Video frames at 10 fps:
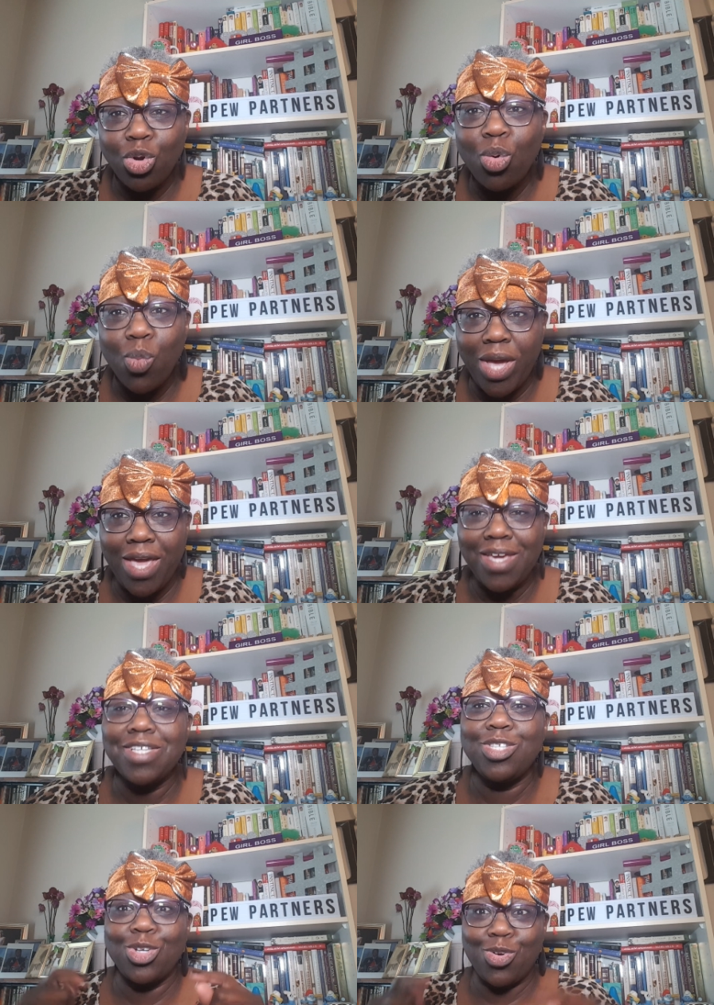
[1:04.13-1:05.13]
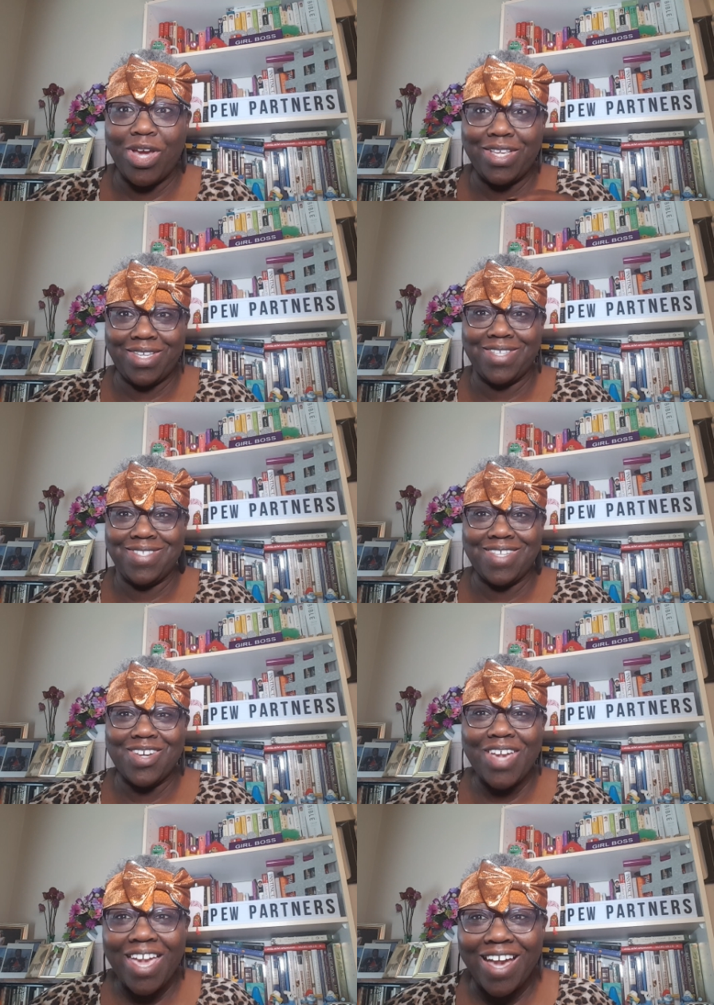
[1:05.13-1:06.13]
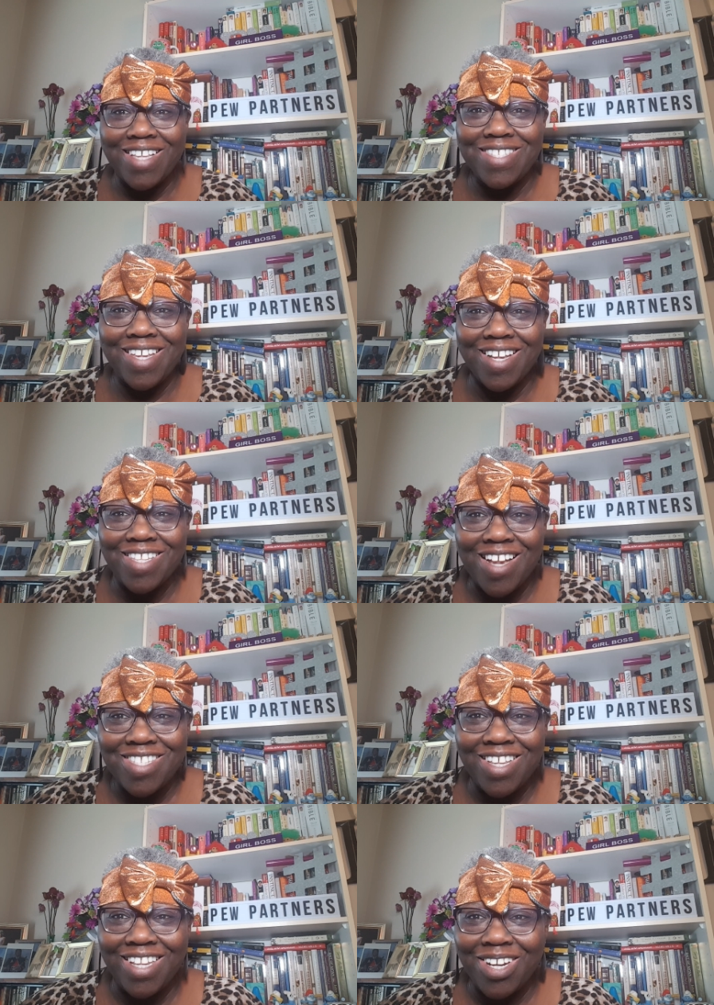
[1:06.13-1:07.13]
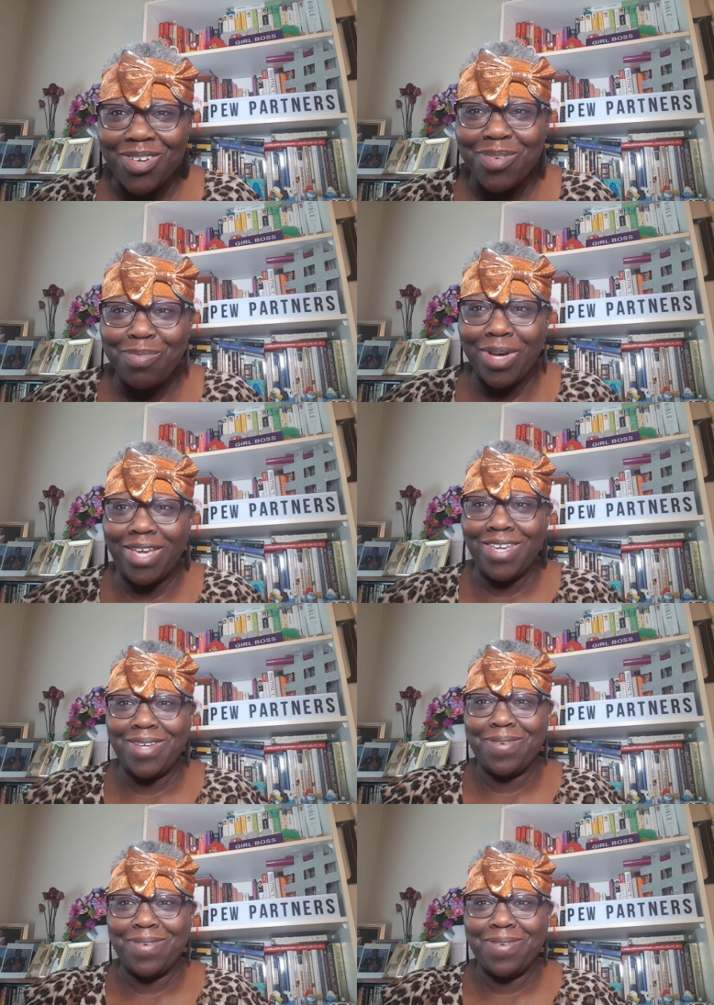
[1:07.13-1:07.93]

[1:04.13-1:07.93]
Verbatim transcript: your way to greatness. Okay, guys. I'll talk to you later. Bye.